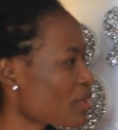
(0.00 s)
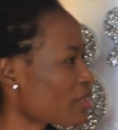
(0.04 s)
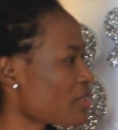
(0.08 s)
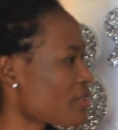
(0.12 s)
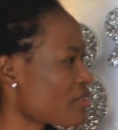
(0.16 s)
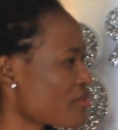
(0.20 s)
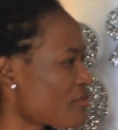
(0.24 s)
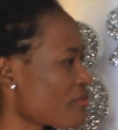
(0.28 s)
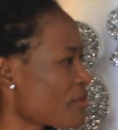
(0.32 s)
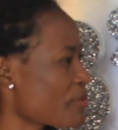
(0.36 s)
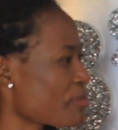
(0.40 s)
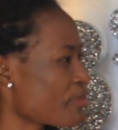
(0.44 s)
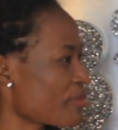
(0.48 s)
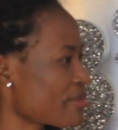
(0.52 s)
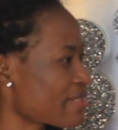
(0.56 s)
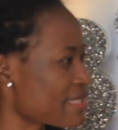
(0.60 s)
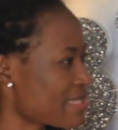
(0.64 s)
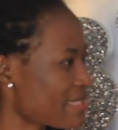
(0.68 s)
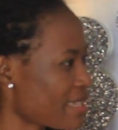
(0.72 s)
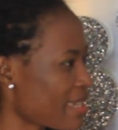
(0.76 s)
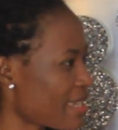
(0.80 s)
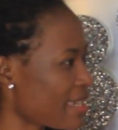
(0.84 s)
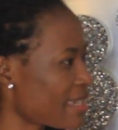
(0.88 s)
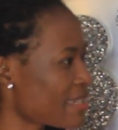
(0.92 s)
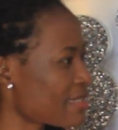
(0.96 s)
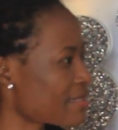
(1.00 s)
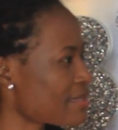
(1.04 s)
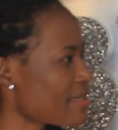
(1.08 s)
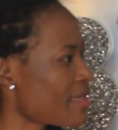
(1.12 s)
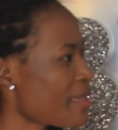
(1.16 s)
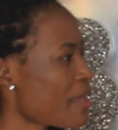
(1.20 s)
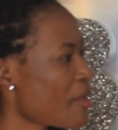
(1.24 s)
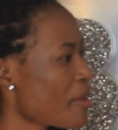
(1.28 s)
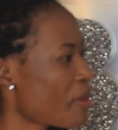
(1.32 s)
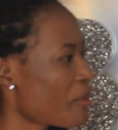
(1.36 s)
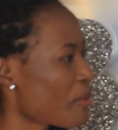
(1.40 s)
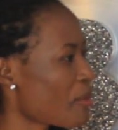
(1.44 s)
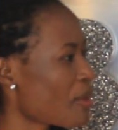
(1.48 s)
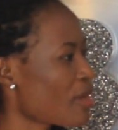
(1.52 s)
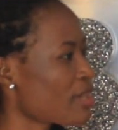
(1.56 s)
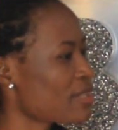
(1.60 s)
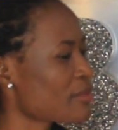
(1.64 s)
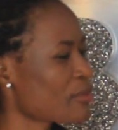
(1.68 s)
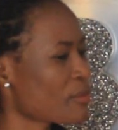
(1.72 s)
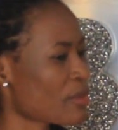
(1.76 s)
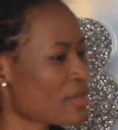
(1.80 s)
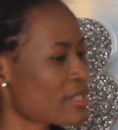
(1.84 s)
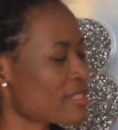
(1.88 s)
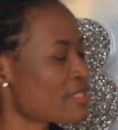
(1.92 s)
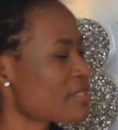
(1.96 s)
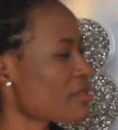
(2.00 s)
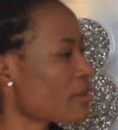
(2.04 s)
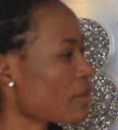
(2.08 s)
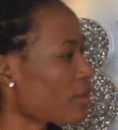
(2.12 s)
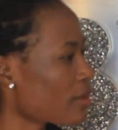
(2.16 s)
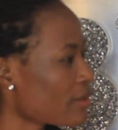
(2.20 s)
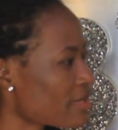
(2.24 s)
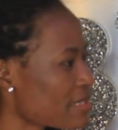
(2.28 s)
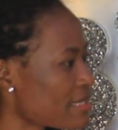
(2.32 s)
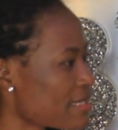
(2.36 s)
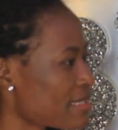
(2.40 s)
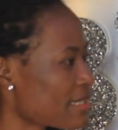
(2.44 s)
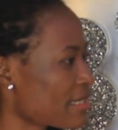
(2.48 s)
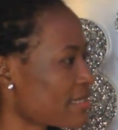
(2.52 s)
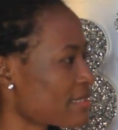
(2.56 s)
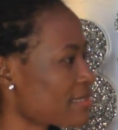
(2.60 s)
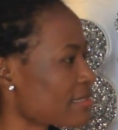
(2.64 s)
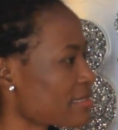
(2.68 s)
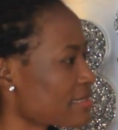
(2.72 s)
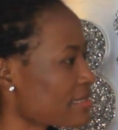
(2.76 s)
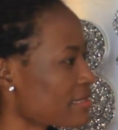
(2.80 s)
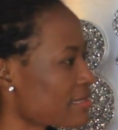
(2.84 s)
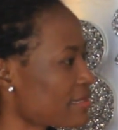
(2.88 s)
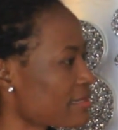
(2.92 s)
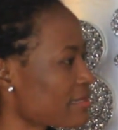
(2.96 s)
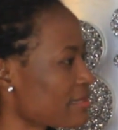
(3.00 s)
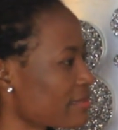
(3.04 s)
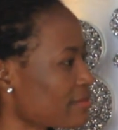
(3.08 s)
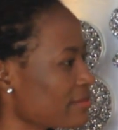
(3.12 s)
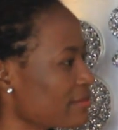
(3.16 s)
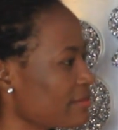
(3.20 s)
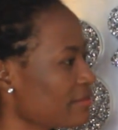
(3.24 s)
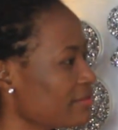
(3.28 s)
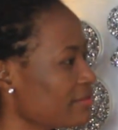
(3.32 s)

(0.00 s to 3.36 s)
What does it represent? What's the audience?